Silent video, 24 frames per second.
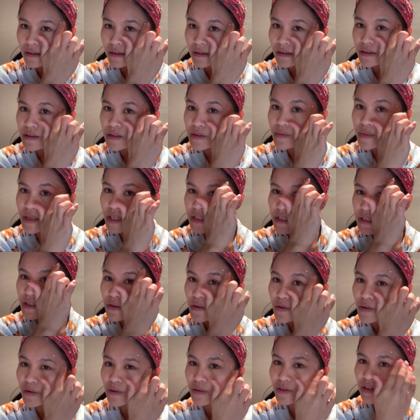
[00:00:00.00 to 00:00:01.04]
smells
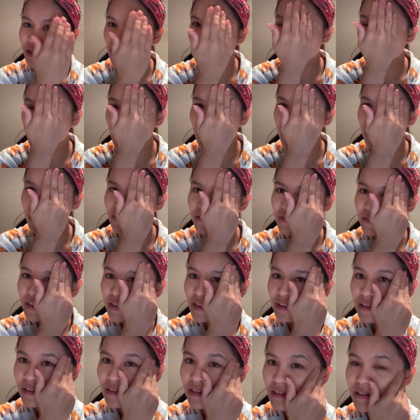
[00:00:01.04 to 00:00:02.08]
coconut. I love
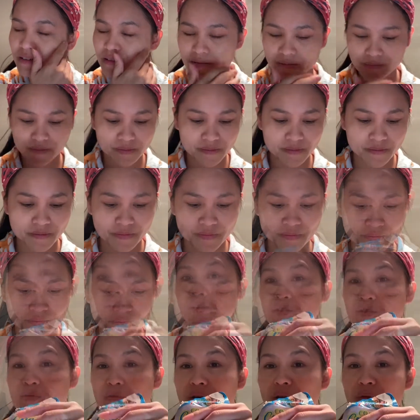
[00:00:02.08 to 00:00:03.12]
it.
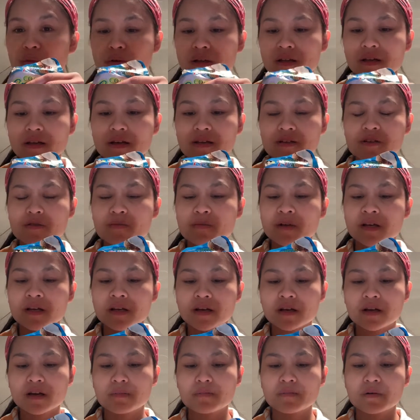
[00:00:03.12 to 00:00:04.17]
This one will last me
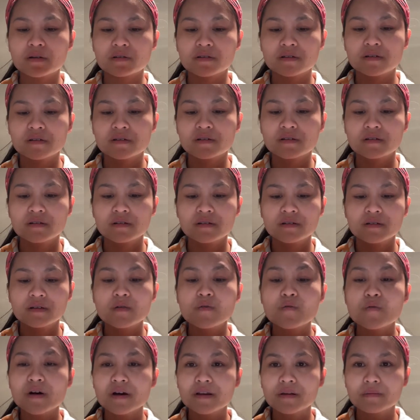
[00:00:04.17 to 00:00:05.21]
like about
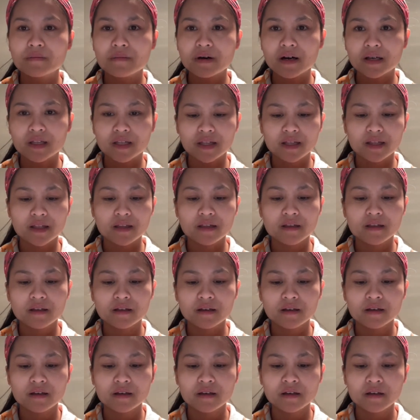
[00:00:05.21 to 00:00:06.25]
1 month,
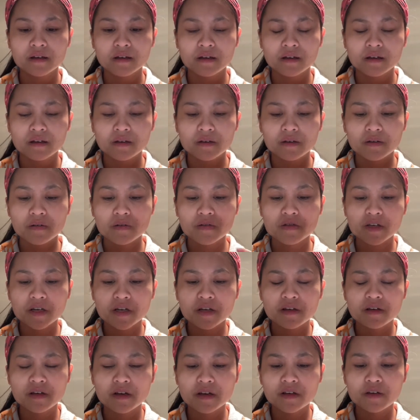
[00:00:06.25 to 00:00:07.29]
because
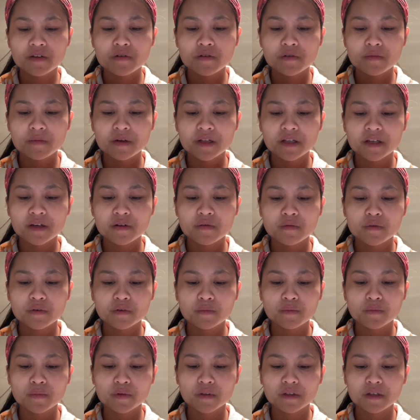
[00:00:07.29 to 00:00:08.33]
I normally
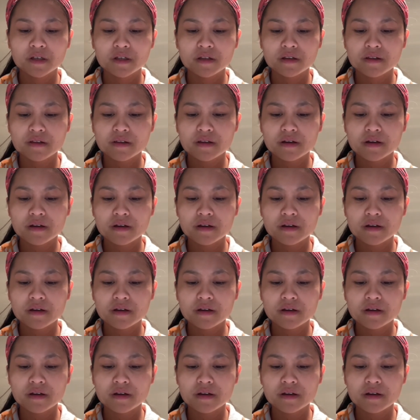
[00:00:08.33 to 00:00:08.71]
won't put it